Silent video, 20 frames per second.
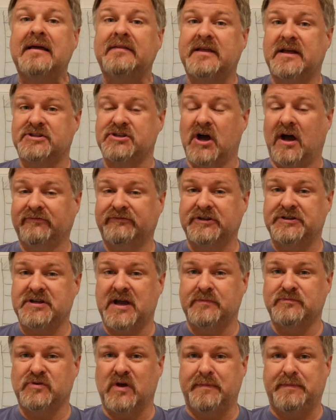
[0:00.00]
That's
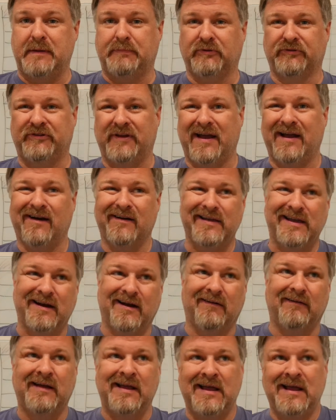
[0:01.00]
oftentimes why people say,
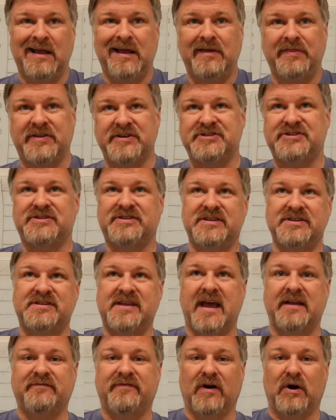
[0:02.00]
oh,
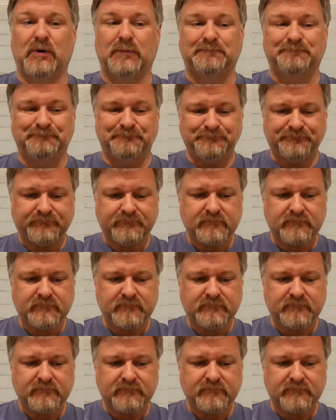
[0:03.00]
this headphone,